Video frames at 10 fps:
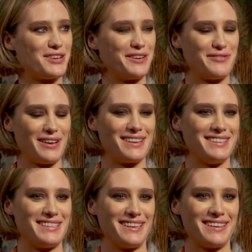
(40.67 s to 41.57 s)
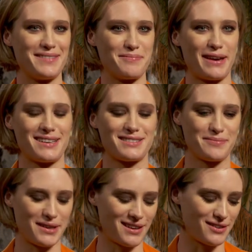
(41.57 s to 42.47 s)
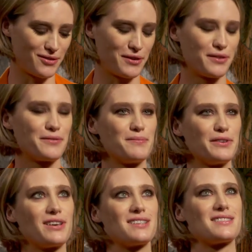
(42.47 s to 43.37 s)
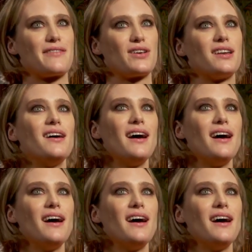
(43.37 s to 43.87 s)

sort of unintended impacts of being in a horror movie at seven.